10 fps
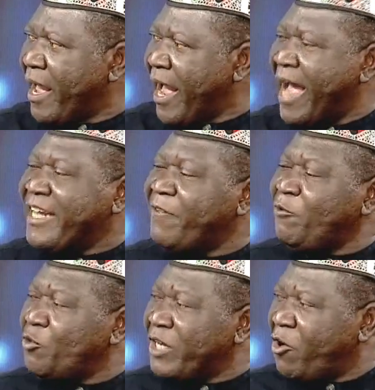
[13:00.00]
And if
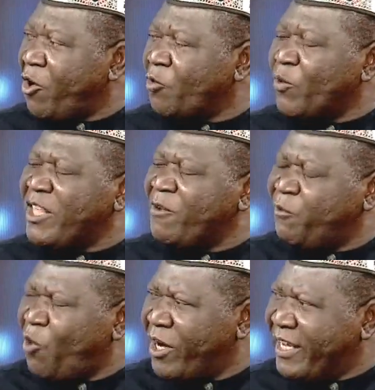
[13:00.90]
you recall, within
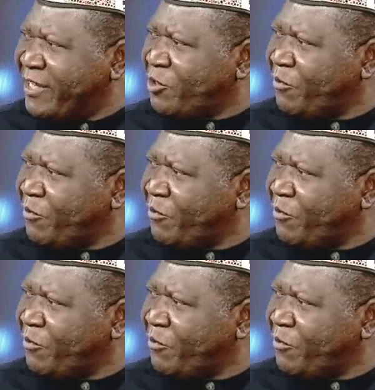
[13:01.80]
4 years of